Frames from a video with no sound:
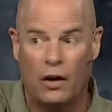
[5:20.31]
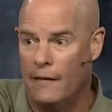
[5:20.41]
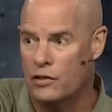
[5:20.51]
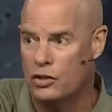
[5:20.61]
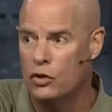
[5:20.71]
in
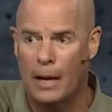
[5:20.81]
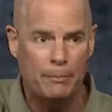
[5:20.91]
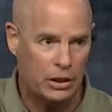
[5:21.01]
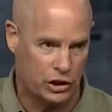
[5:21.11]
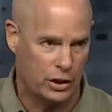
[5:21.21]
this new
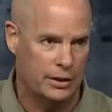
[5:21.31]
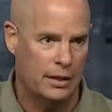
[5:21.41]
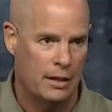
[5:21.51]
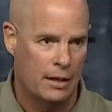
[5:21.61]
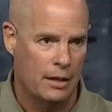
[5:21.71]
ambition
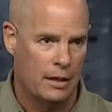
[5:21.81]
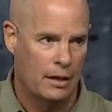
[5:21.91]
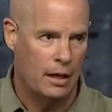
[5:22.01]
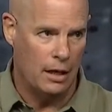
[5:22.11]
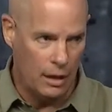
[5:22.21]

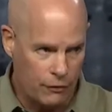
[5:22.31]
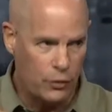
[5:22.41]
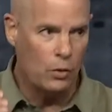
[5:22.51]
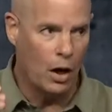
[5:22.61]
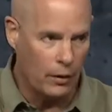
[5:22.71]
if
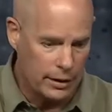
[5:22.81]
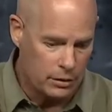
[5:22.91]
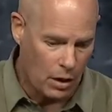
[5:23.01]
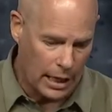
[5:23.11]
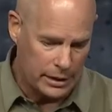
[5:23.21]
you are in
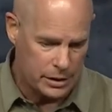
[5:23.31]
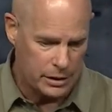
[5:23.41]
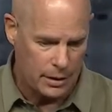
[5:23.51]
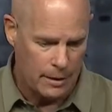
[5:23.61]
Christ